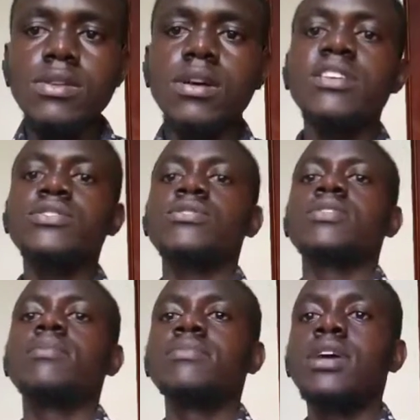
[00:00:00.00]

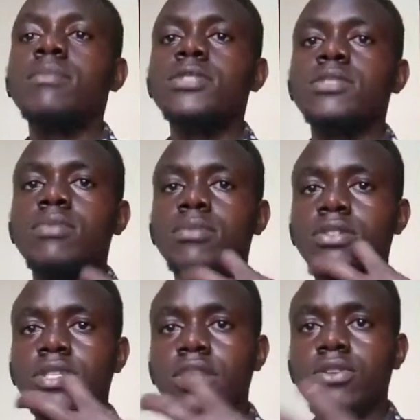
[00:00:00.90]
sometimes people
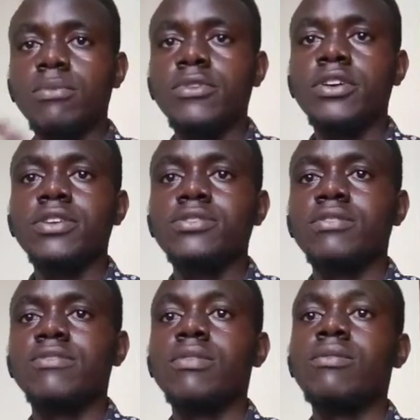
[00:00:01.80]
take communication
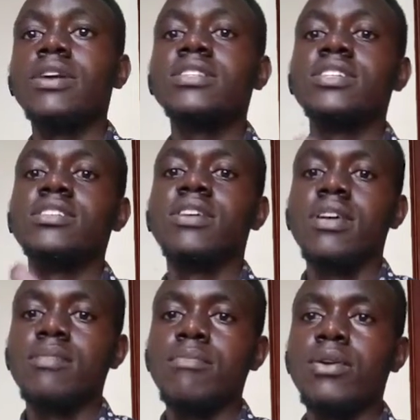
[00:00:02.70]
for granted
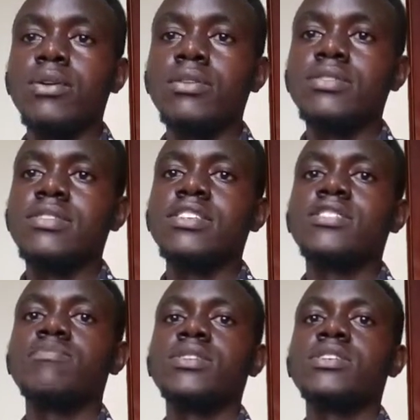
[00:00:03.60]
because they
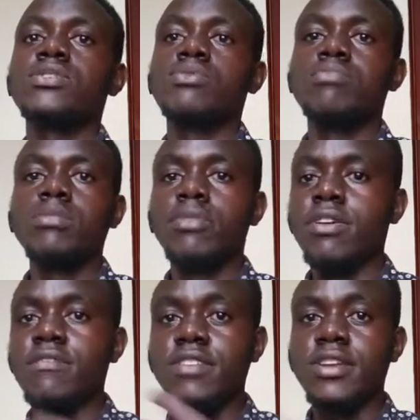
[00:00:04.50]
speak to people
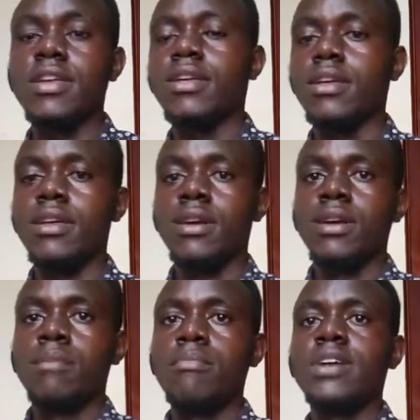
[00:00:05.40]
every day.
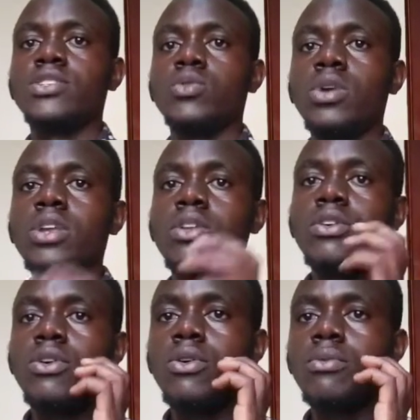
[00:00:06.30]
But when
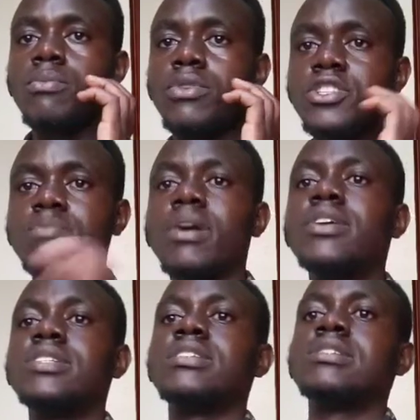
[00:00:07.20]
your
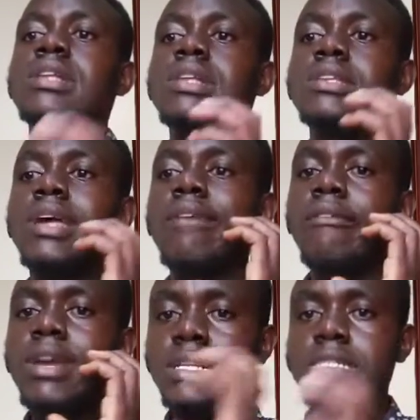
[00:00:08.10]
prosperity is
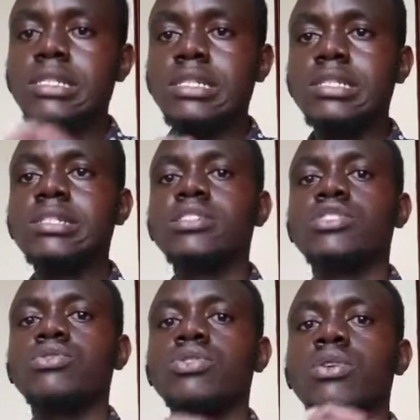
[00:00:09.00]
directly linked
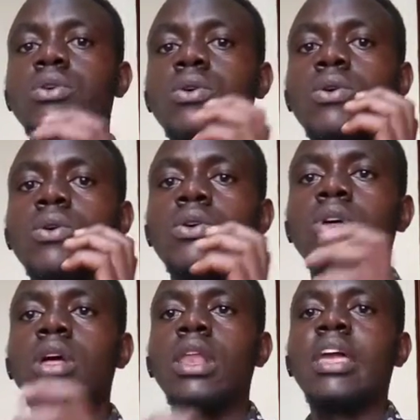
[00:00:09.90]
to
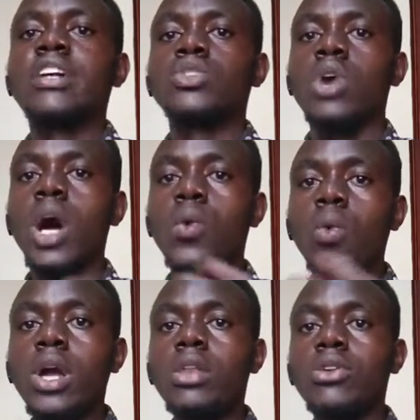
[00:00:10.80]
to how
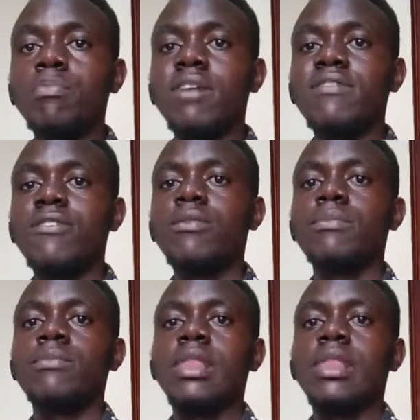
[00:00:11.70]
well you perform,